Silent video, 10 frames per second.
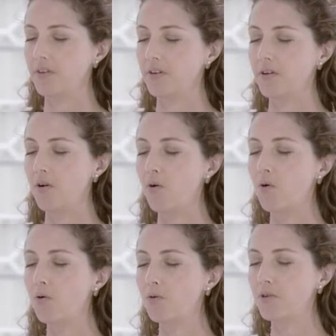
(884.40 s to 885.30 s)
Good.
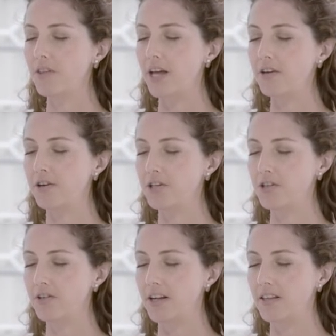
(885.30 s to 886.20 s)
Hold that
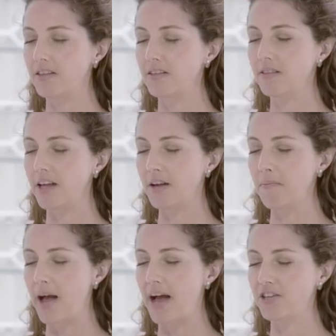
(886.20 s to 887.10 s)
nurturing, that
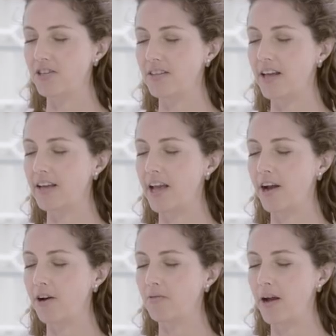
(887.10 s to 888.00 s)
compassion, that
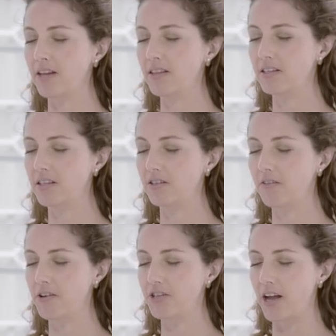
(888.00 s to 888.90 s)
care right in the center
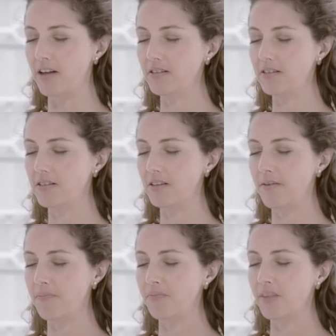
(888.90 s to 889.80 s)
of your chest.
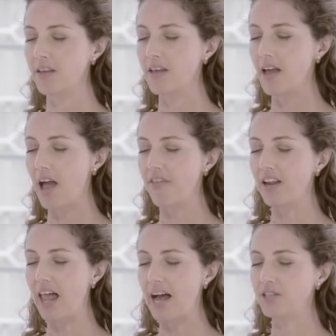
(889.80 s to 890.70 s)
And
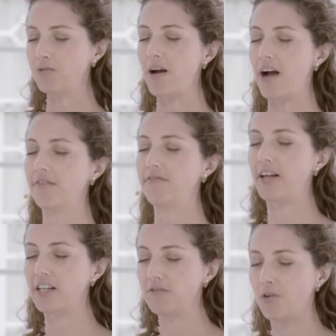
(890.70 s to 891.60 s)
then last round,
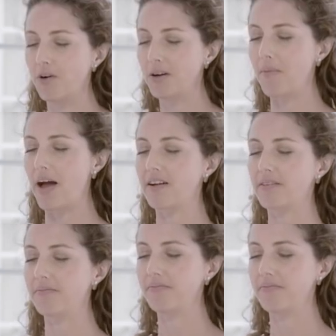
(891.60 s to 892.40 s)
flex forward and back.